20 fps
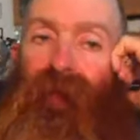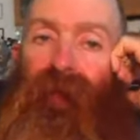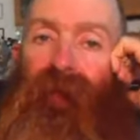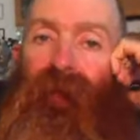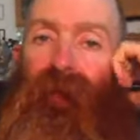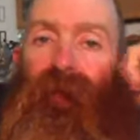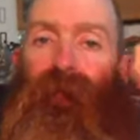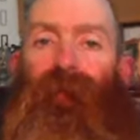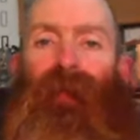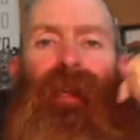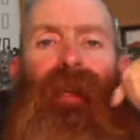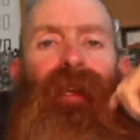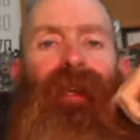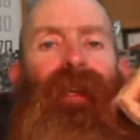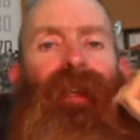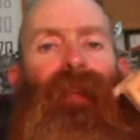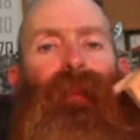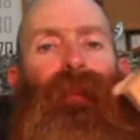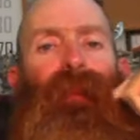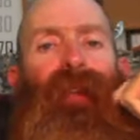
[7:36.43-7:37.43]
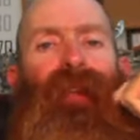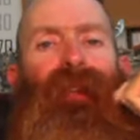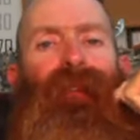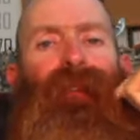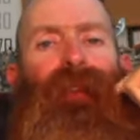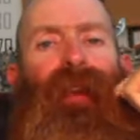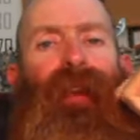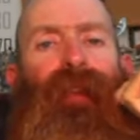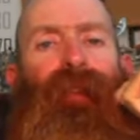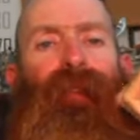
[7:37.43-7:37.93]
I hope you can't hear the beard
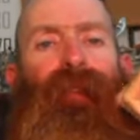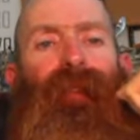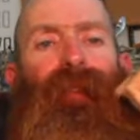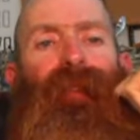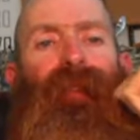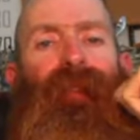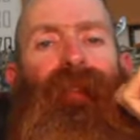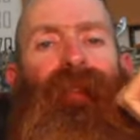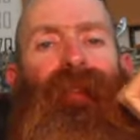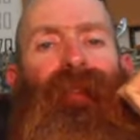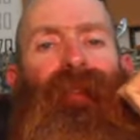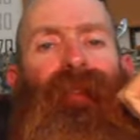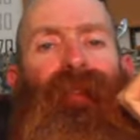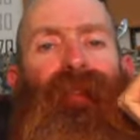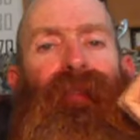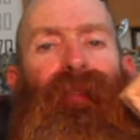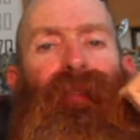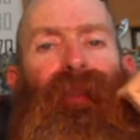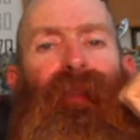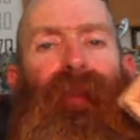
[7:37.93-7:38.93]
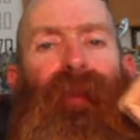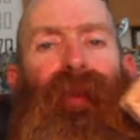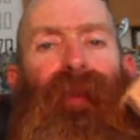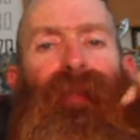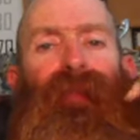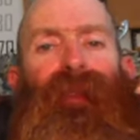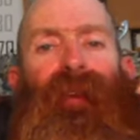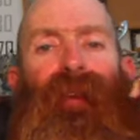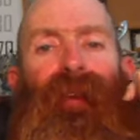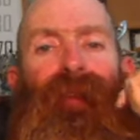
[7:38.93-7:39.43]
scratch through the
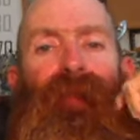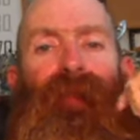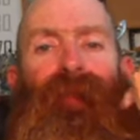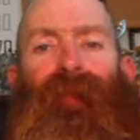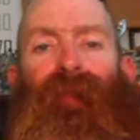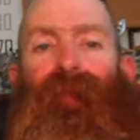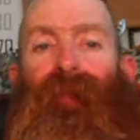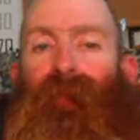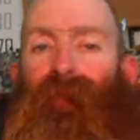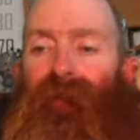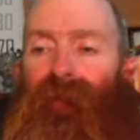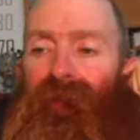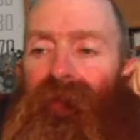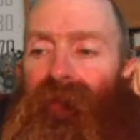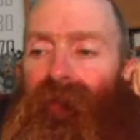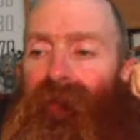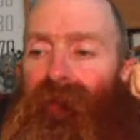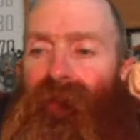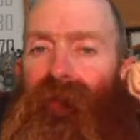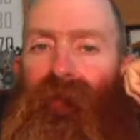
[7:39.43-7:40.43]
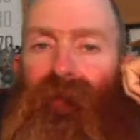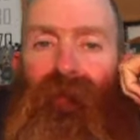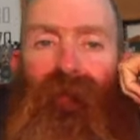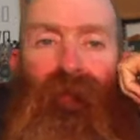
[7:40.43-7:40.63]
microphone. I wonder if you could.